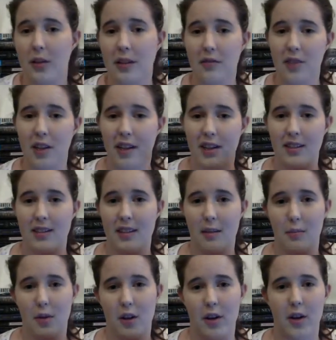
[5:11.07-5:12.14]
leave the links down
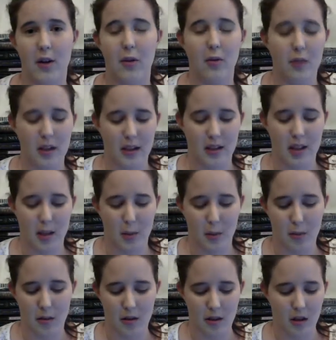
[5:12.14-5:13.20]
below and tell me
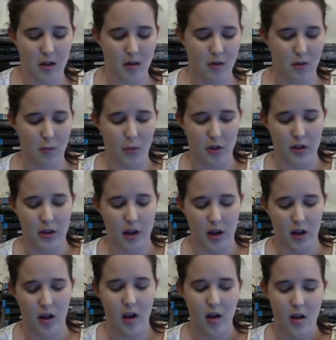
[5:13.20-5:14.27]
what you think of the books that I
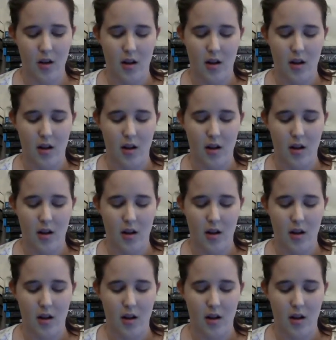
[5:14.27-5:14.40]
got.